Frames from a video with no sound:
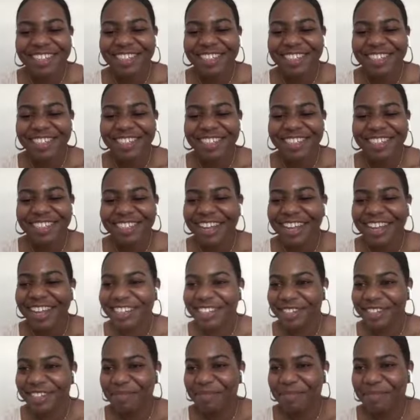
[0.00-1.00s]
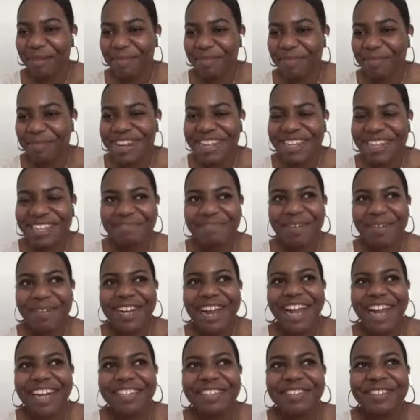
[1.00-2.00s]
a yeah 10 more minutes,
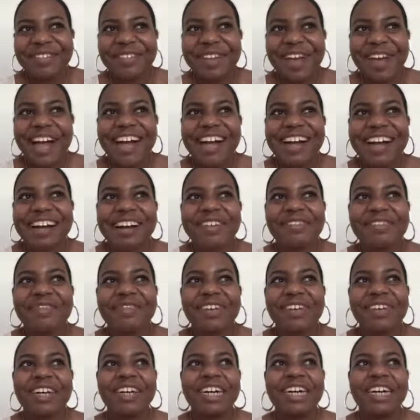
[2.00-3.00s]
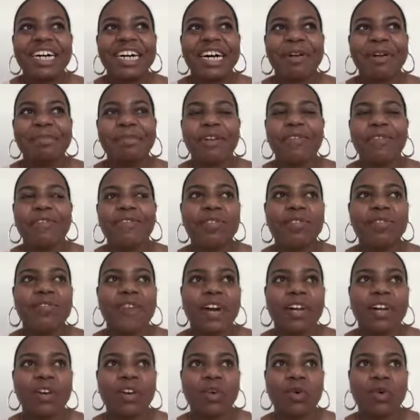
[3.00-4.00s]
but I do have a few
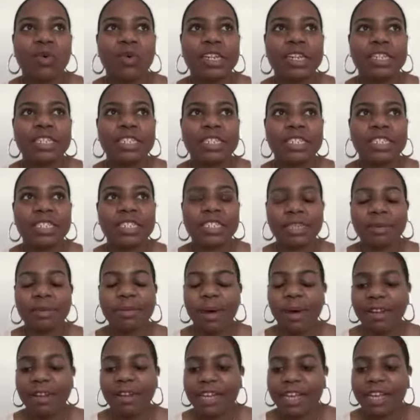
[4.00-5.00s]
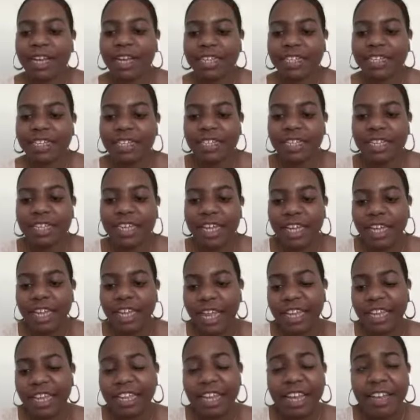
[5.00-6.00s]
final questions about legacy and
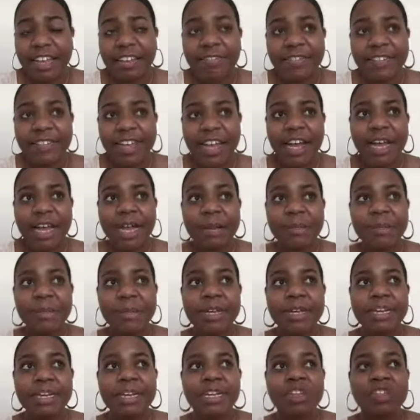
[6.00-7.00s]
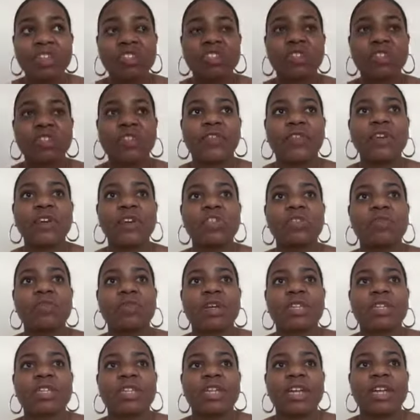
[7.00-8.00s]
like lifetime. So the first
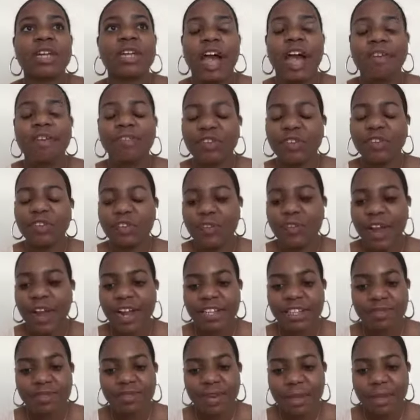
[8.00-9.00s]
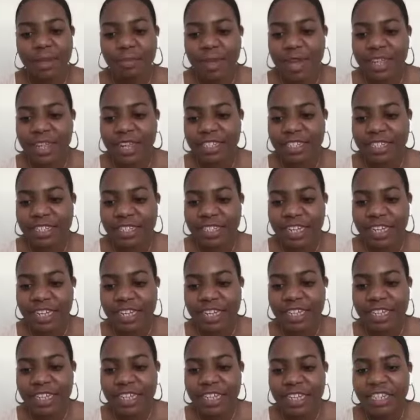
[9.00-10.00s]
one, after you graduated Penn
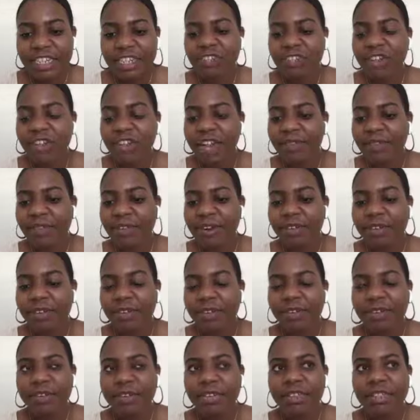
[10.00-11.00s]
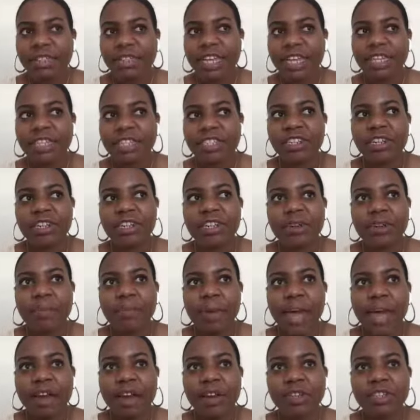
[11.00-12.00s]
State, did you ever think to look
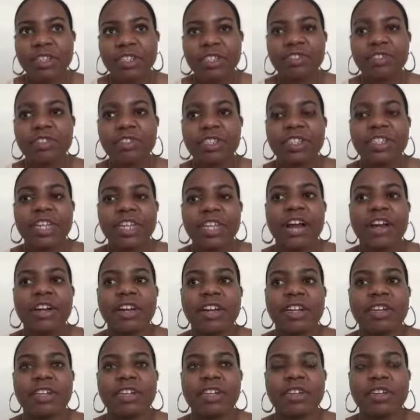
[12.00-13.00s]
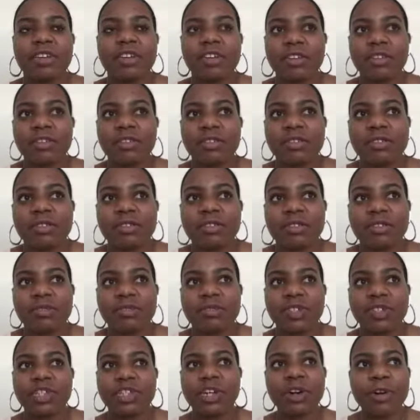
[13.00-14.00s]
back, or did you desire to
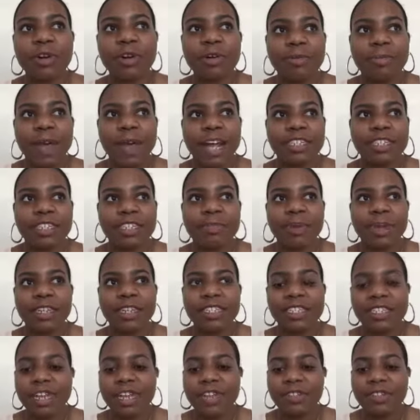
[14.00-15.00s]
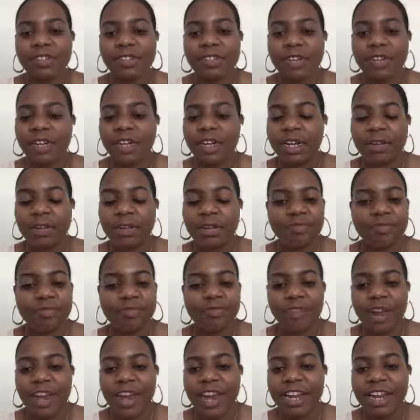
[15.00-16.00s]
return back to Penn State
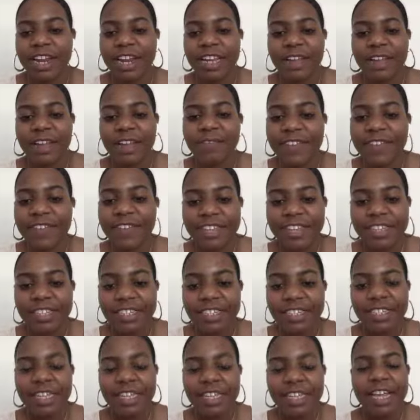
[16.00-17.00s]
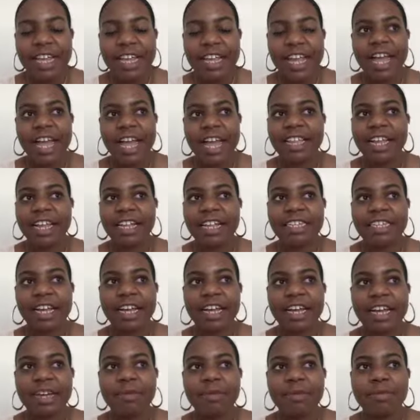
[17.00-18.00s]
for any event at that
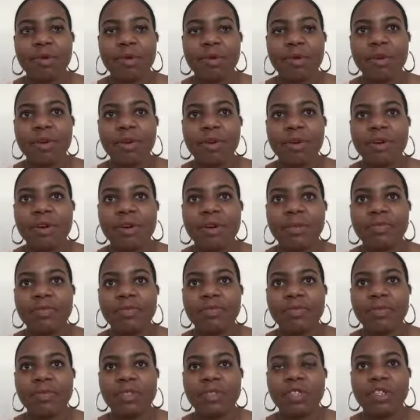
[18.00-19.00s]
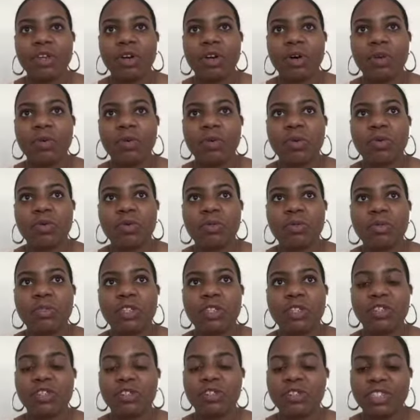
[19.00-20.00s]
time, or
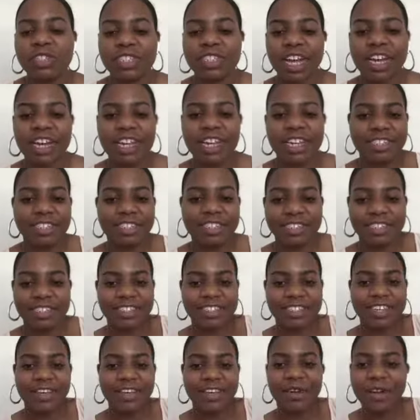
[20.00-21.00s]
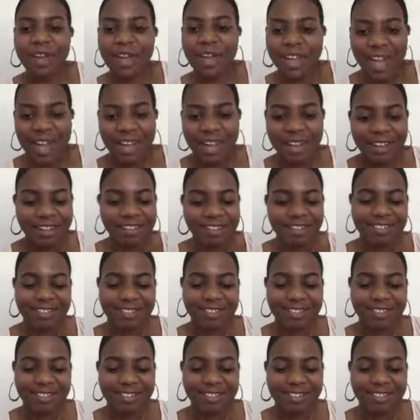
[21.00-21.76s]
did you just kind of just say, okay, I